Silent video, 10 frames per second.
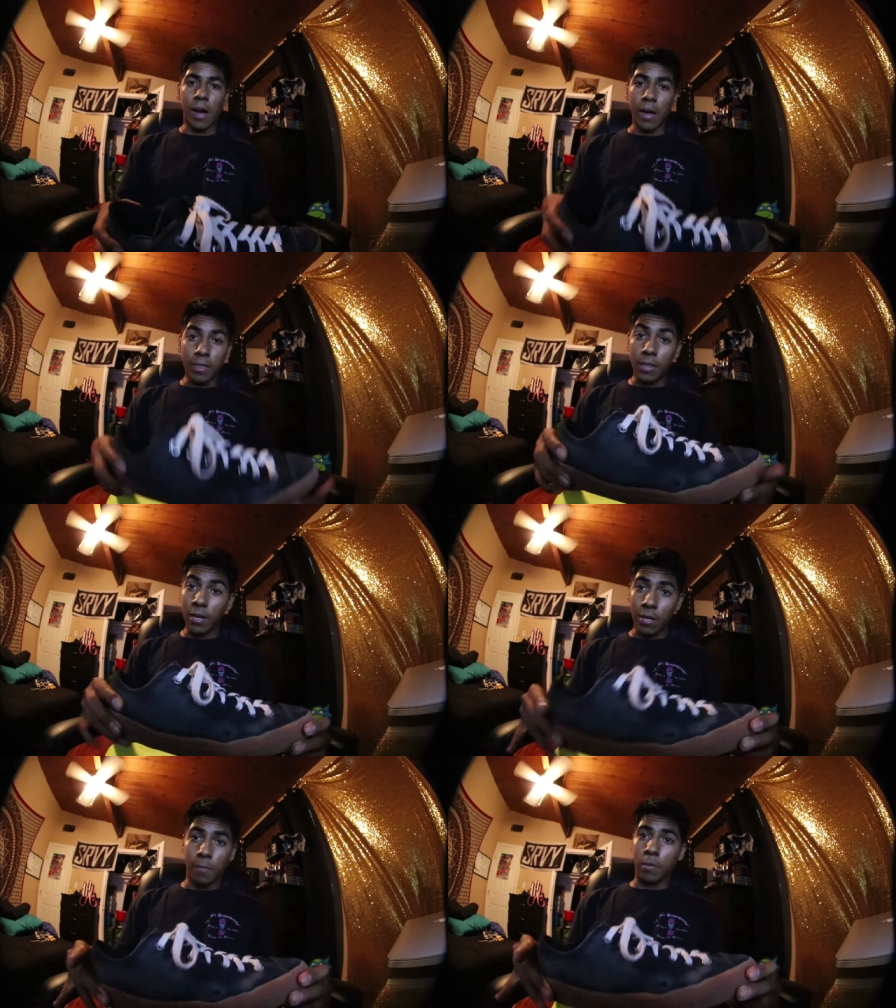I
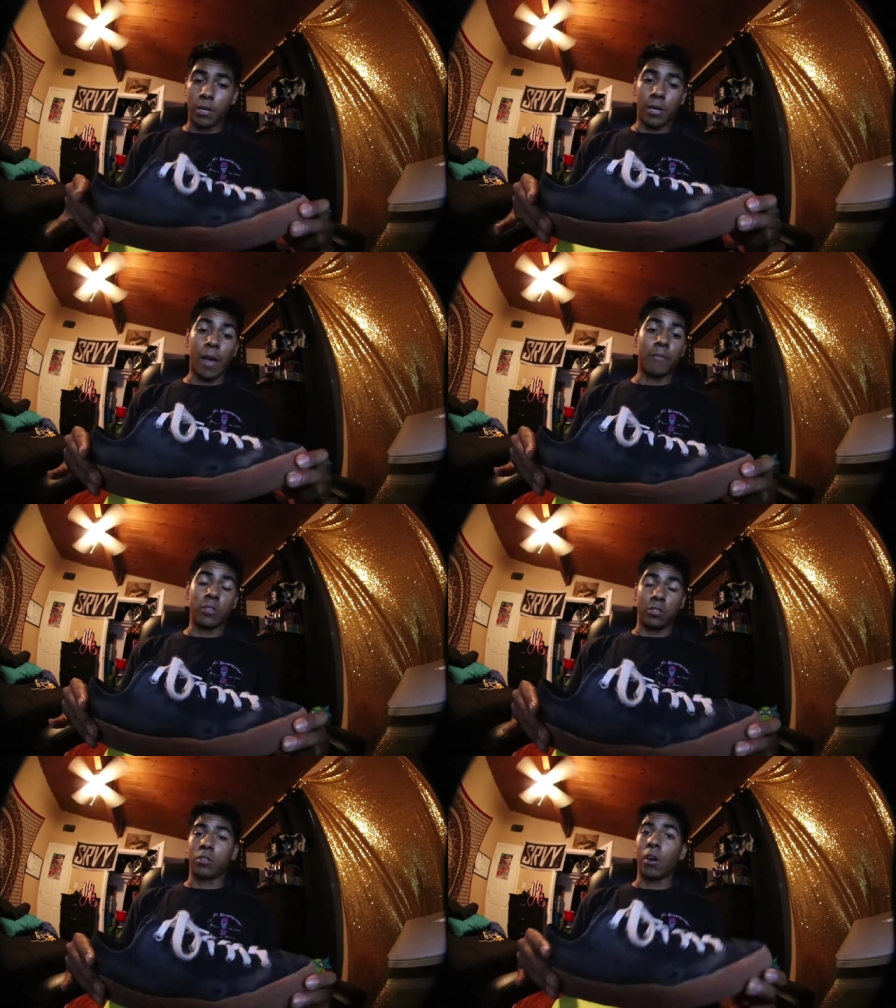think I'm going to have
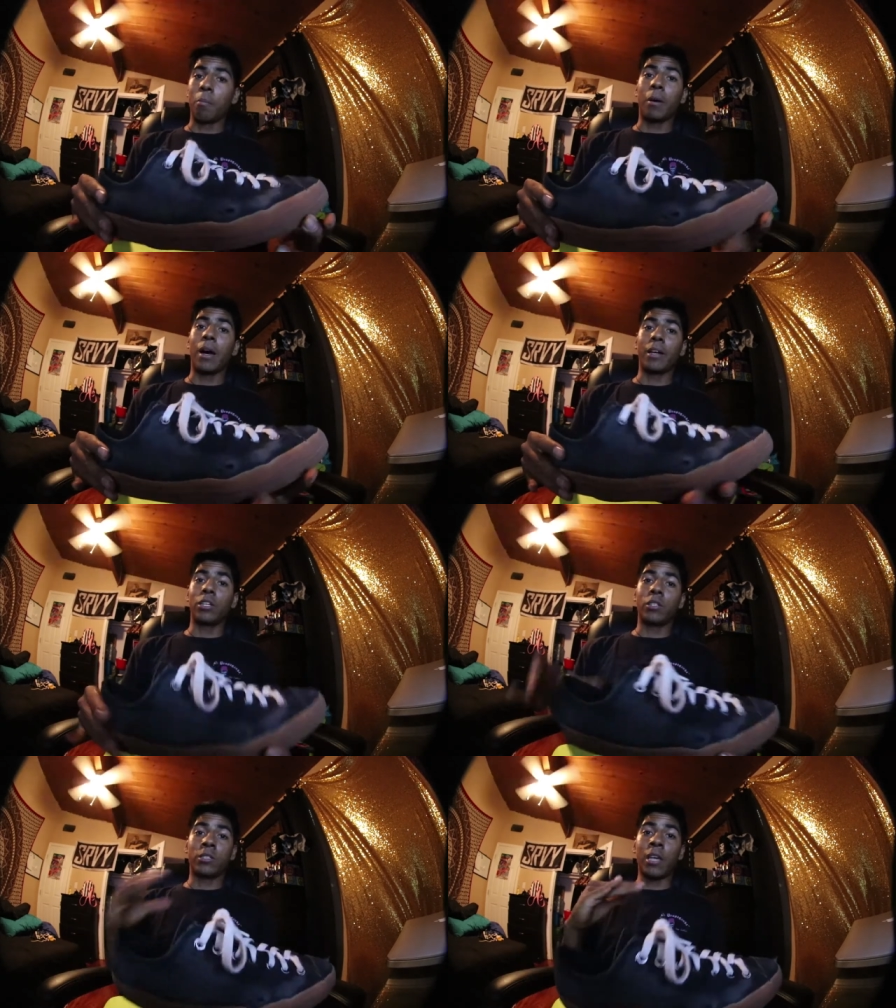to start
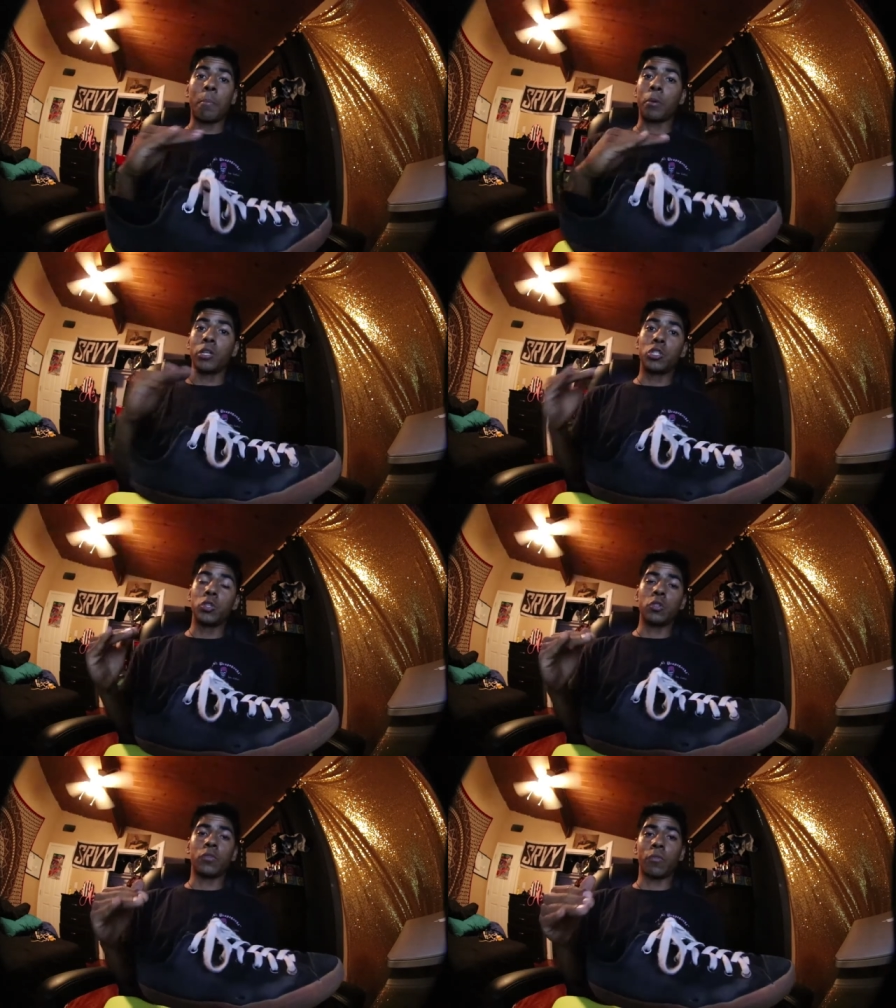buying separate
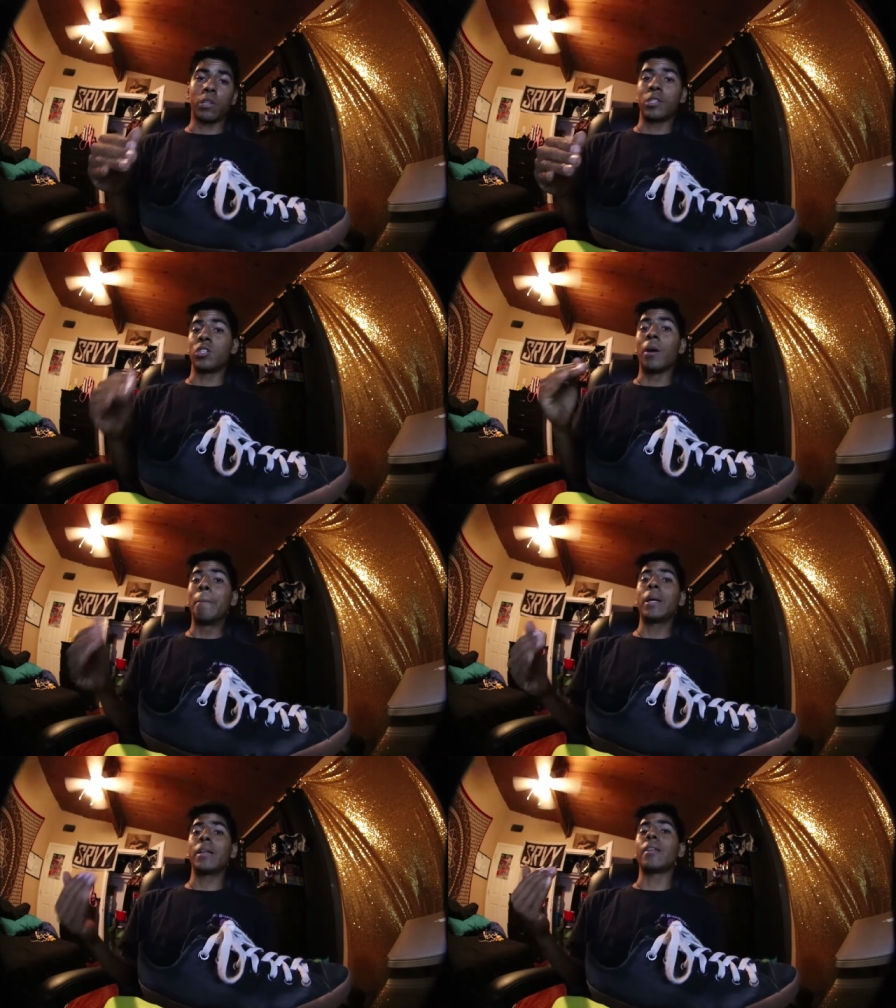shoes for
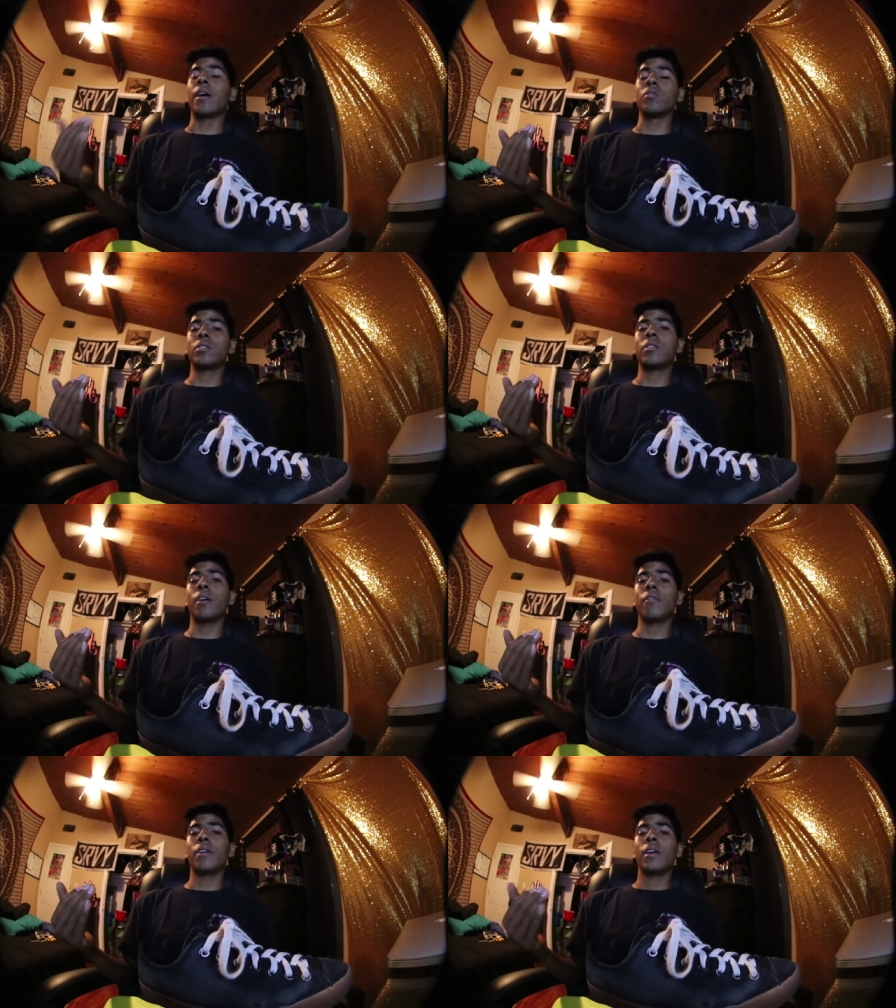jumping down
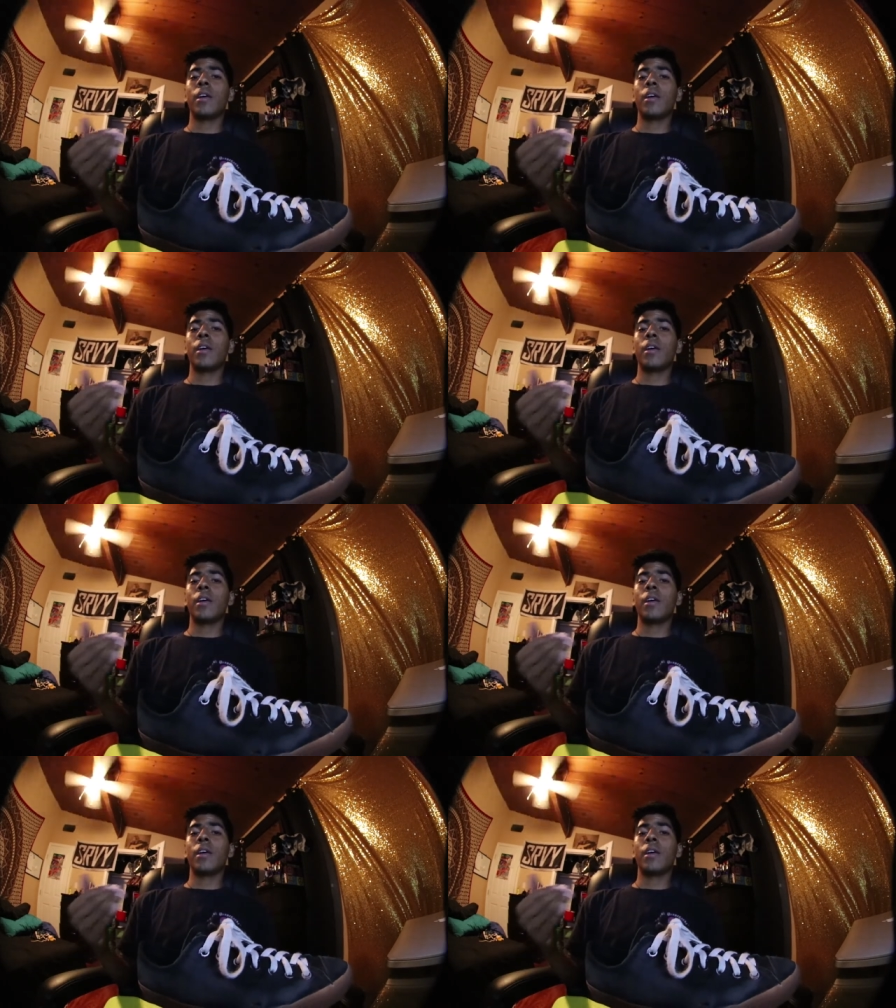stuff